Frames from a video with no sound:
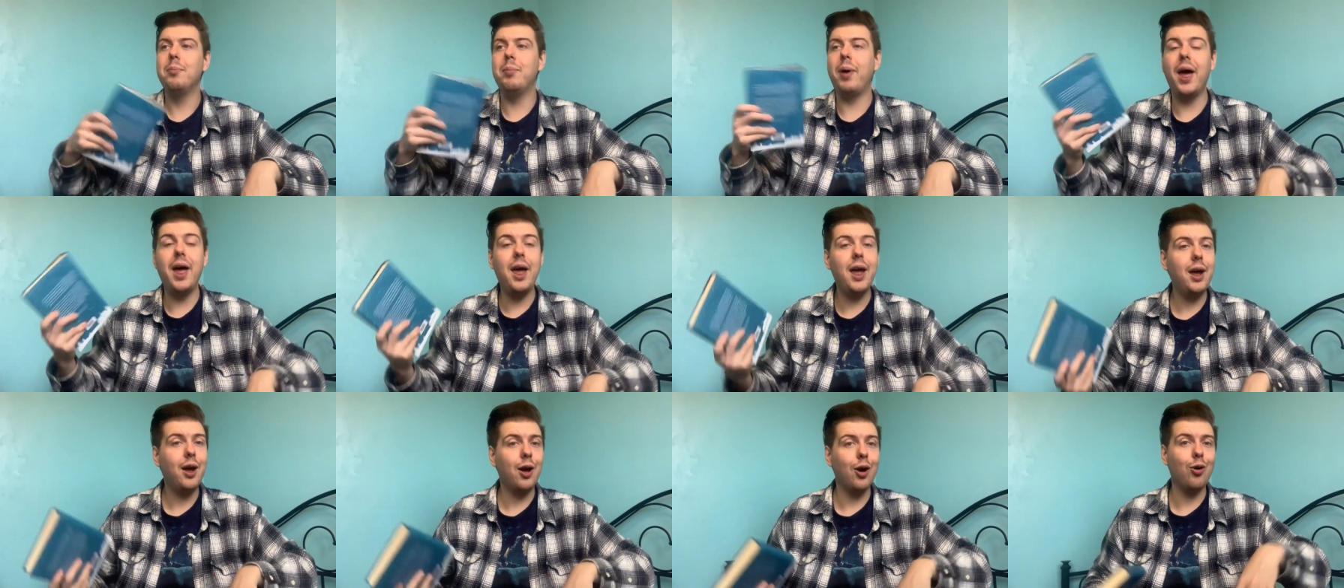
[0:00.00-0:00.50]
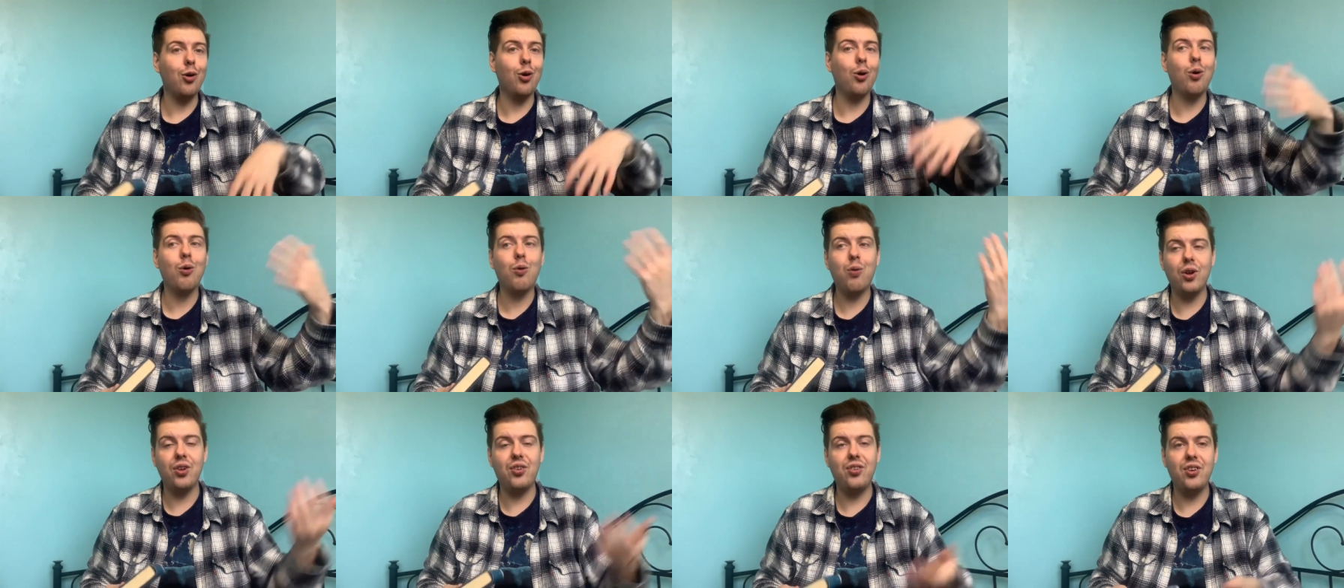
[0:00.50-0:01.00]
pagan or
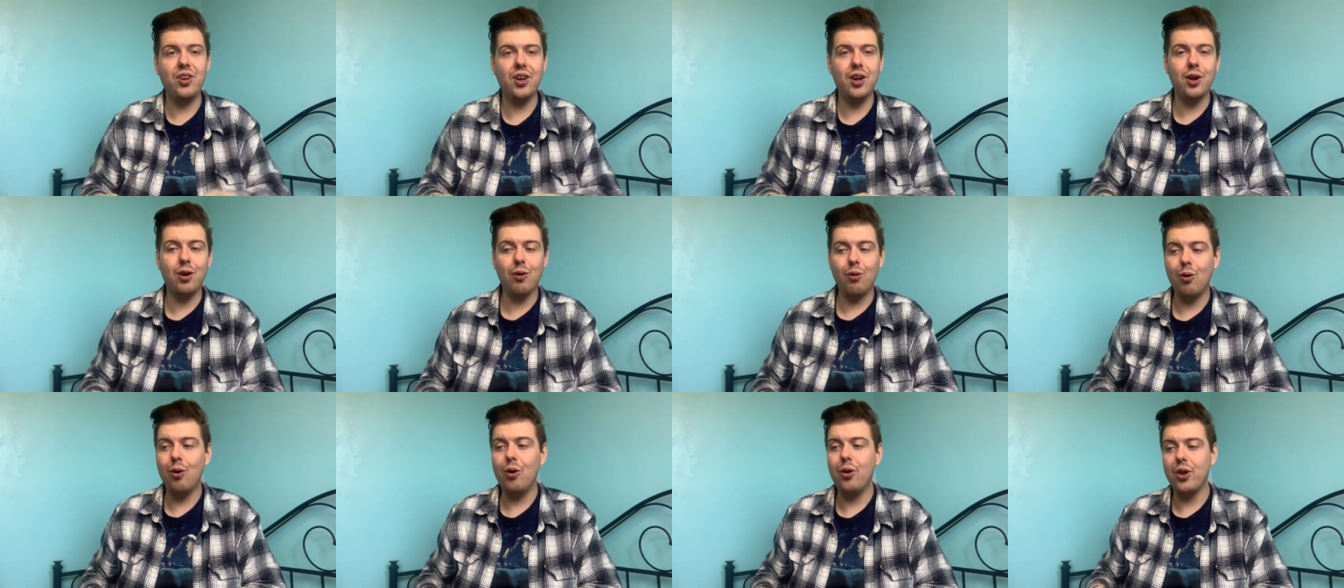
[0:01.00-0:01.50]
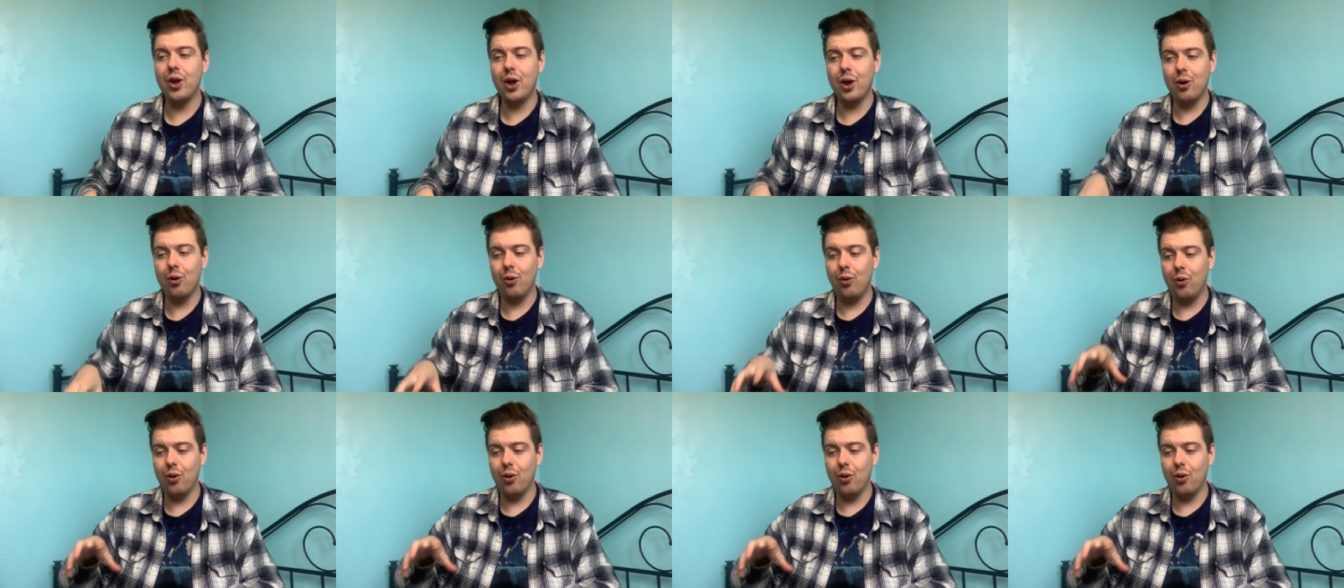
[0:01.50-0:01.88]
Christian or all the